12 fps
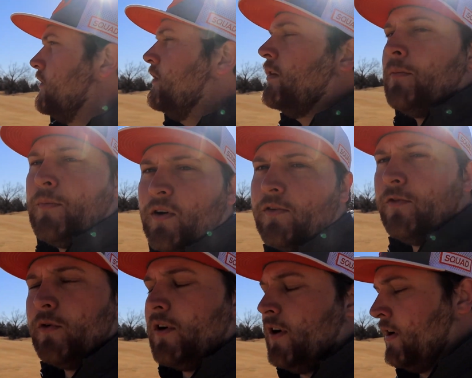hole, par
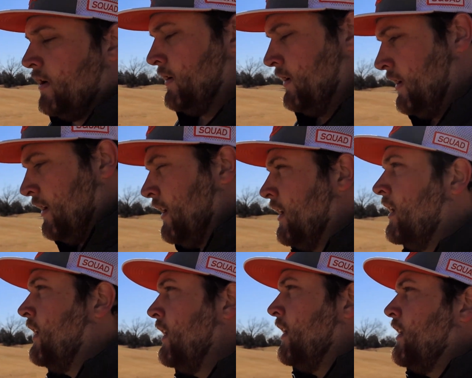4.
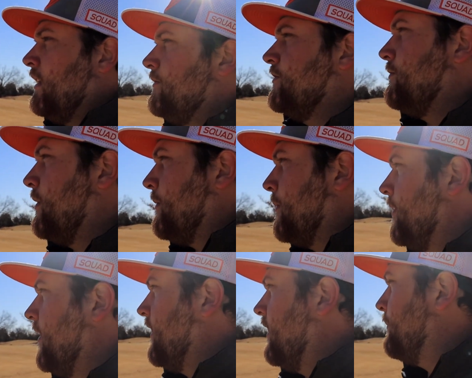Not for sure what I'm gonna
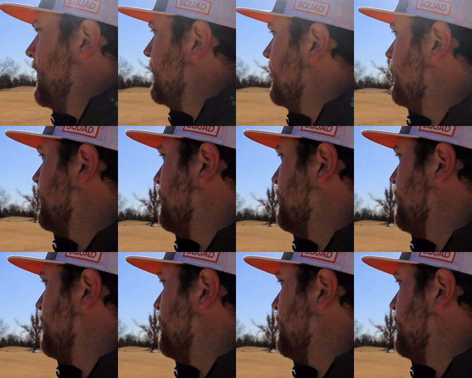be taking. I might take